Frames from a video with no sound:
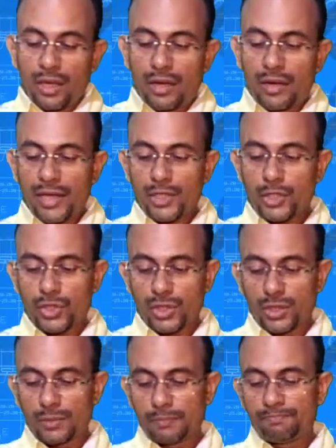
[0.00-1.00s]
Next
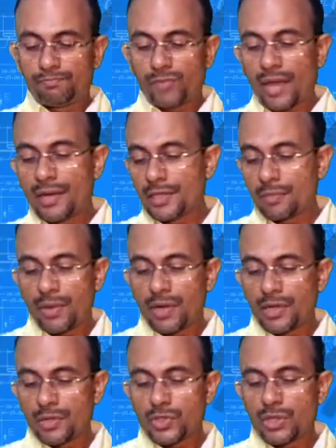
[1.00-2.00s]
highlighted
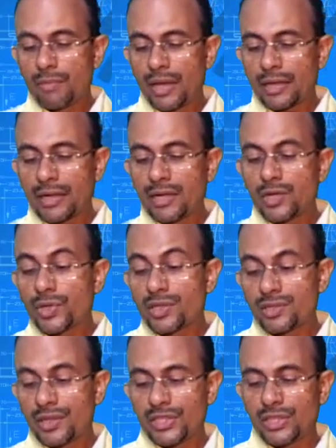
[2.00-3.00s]
part, you see, my country
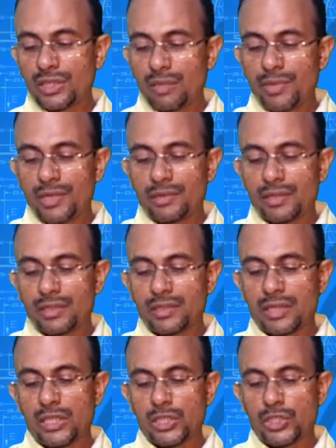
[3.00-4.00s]
is rich in the minerals
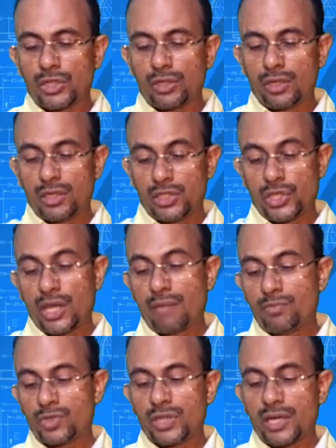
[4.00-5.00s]
and
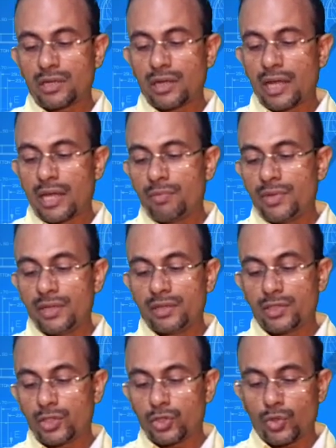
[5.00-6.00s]
gems that lie beneath
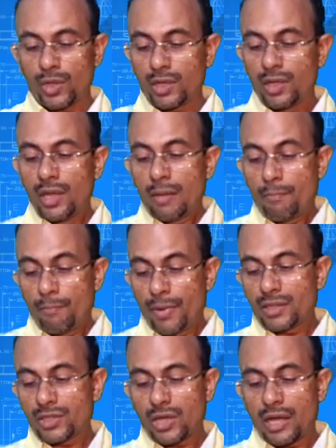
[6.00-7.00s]
its soil,
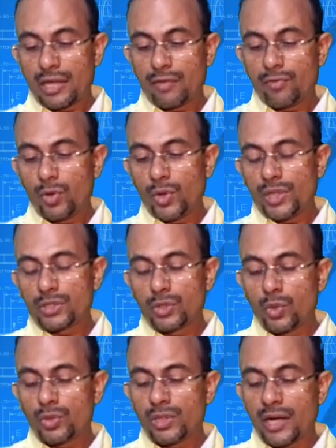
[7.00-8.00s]
but I have always
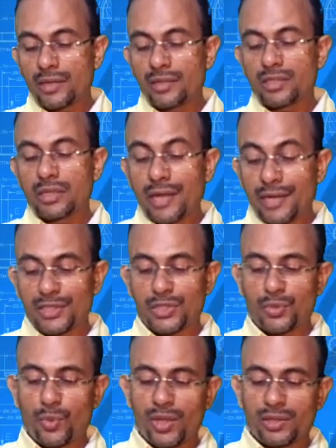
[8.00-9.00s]
known that its greatest
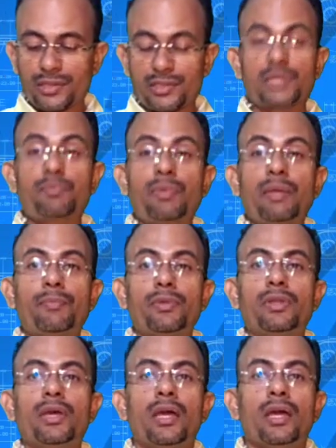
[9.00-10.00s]
wealth is its
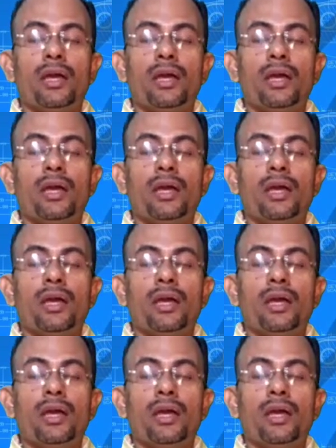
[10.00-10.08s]
people.